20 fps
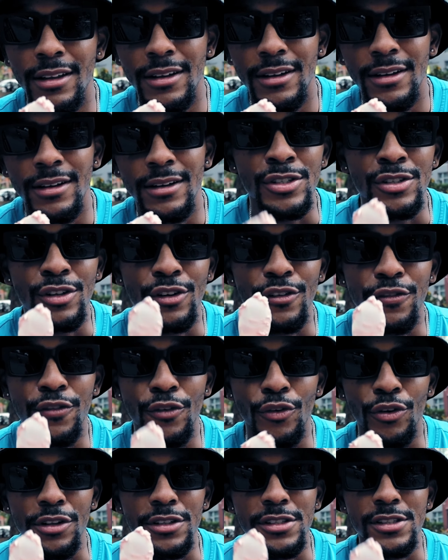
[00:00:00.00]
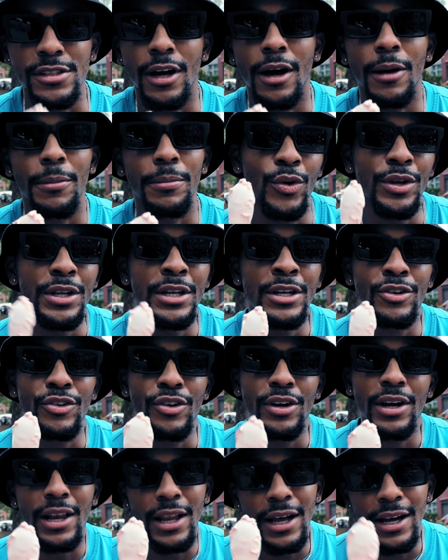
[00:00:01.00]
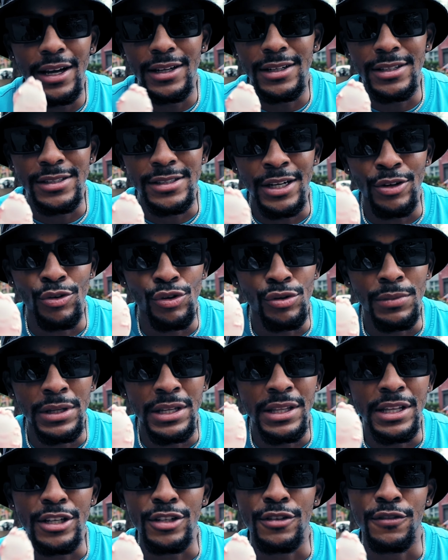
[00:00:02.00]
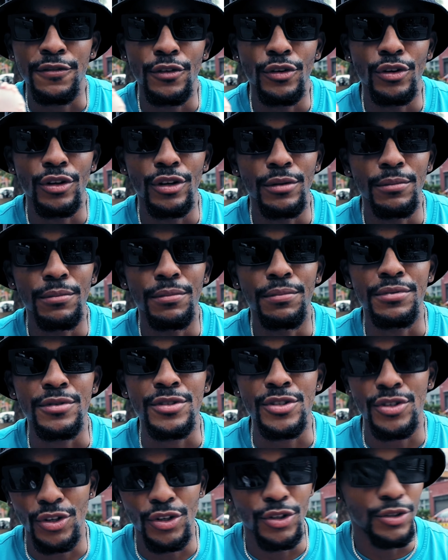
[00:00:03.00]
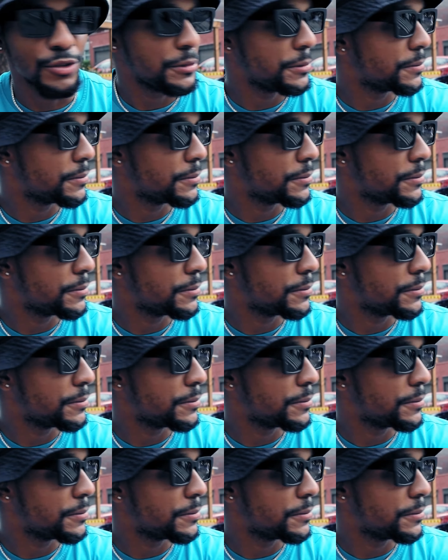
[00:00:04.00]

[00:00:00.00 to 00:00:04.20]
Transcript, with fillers: day. This is our fourth stop. We didn't realize that we would be this full, so